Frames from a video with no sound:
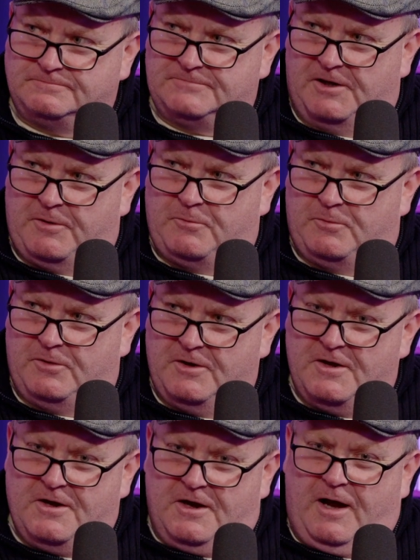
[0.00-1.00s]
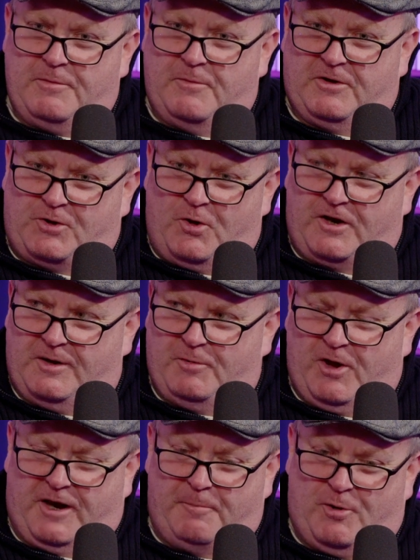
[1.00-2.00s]
I mean, we're talking
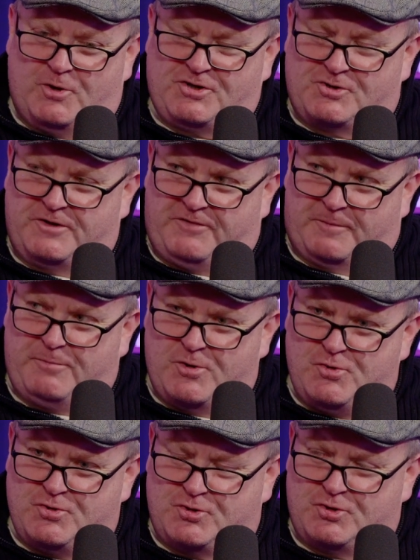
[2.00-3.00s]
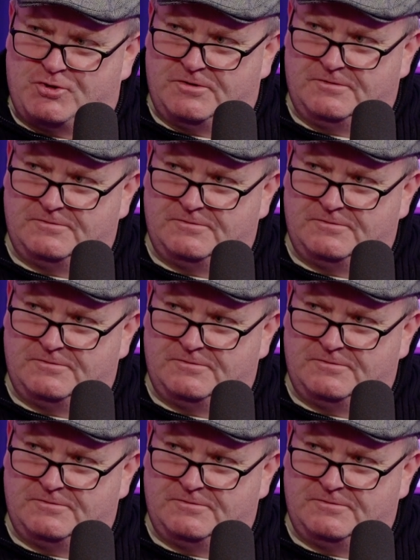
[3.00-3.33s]
about a repository for booze.